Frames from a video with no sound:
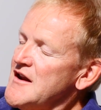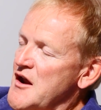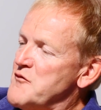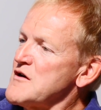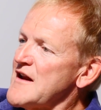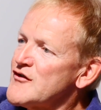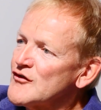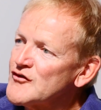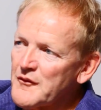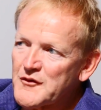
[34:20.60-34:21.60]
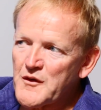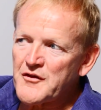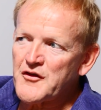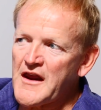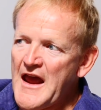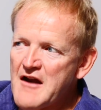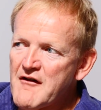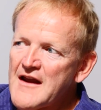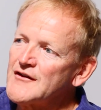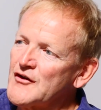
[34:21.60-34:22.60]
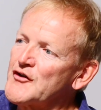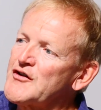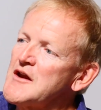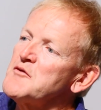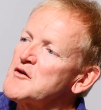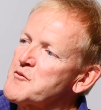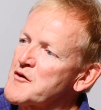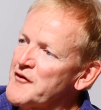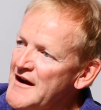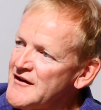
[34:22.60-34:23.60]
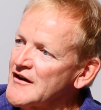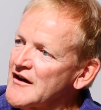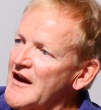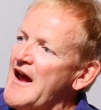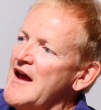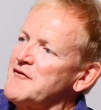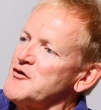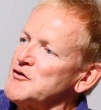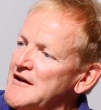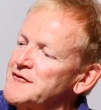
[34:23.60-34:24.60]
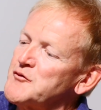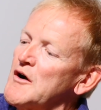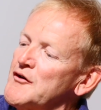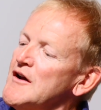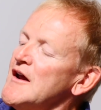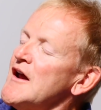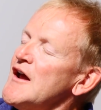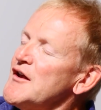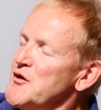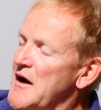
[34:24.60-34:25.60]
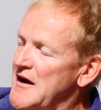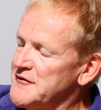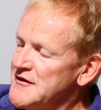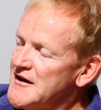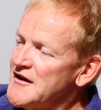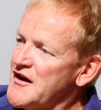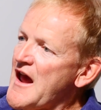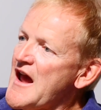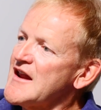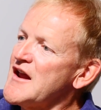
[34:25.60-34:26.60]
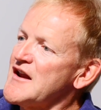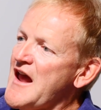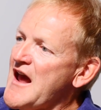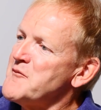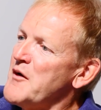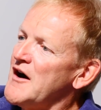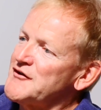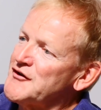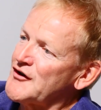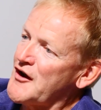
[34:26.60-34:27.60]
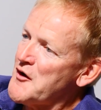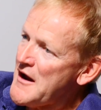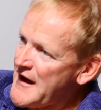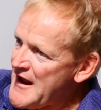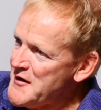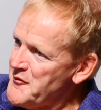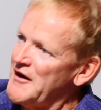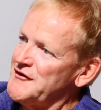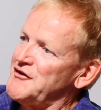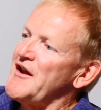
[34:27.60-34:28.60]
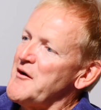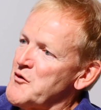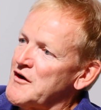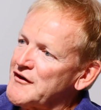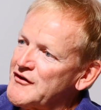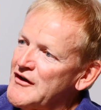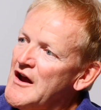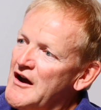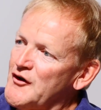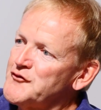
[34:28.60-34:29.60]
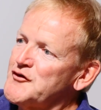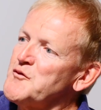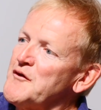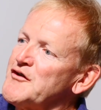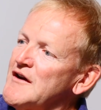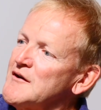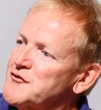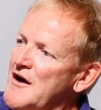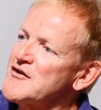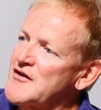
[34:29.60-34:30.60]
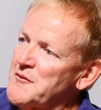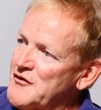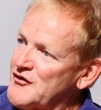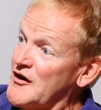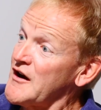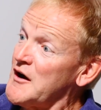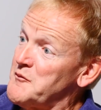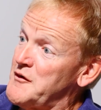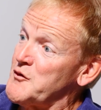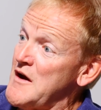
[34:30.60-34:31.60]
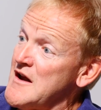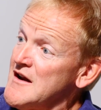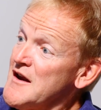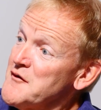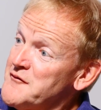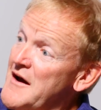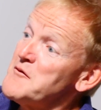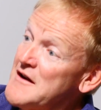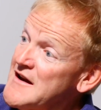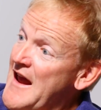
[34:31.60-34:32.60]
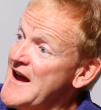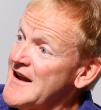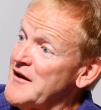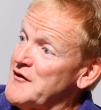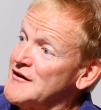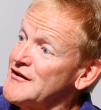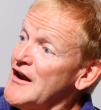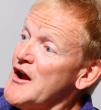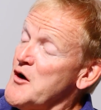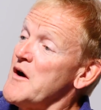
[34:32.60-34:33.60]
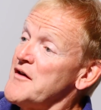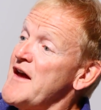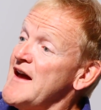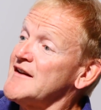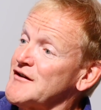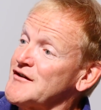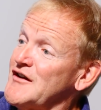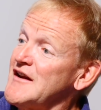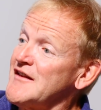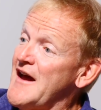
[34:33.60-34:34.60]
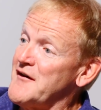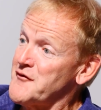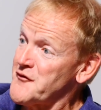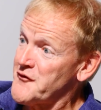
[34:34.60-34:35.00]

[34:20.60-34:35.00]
relationships with the care aides and the team that are providing care for your loved one. You have care partner to care partner networks, and often we've seen friendships struck up between family caregivers who are there to see their